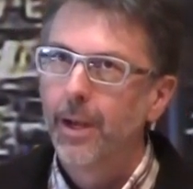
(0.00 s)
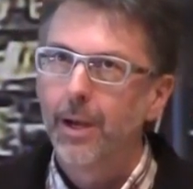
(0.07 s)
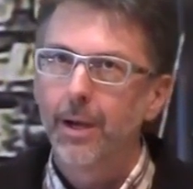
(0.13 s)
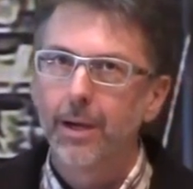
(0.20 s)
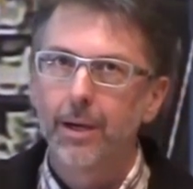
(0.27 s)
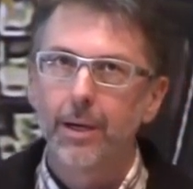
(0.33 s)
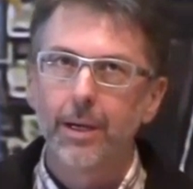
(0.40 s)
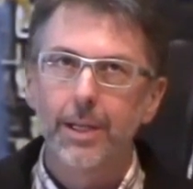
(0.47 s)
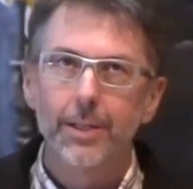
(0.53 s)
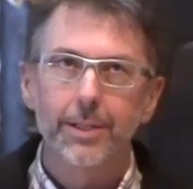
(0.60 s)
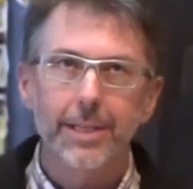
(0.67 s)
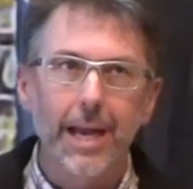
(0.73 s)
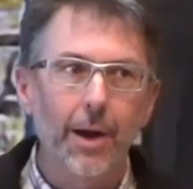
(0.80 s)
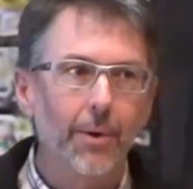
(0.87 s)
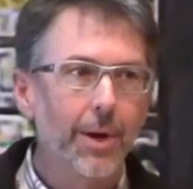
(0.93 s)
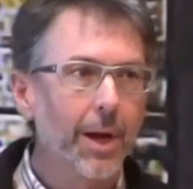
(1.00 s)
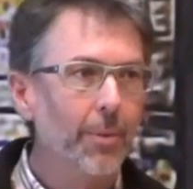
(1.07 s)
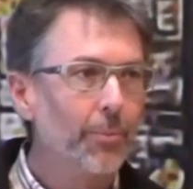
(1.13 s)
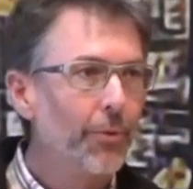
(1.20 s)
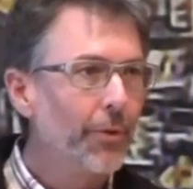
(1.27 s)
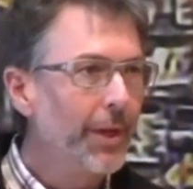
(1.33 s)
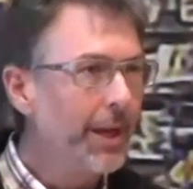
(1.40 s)
uh, in this
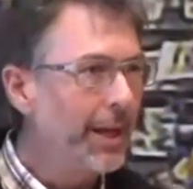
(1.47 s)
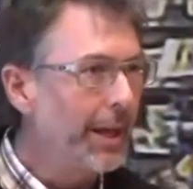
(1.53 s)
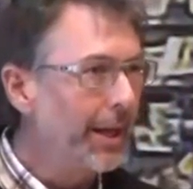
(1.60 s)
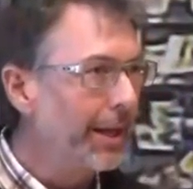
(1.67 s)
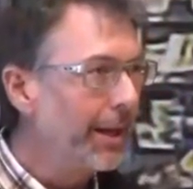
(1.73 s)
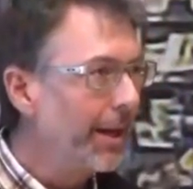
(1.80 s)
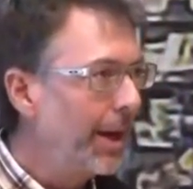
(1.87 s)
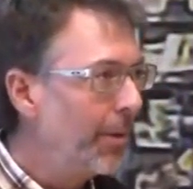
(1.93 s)
outcome thinking,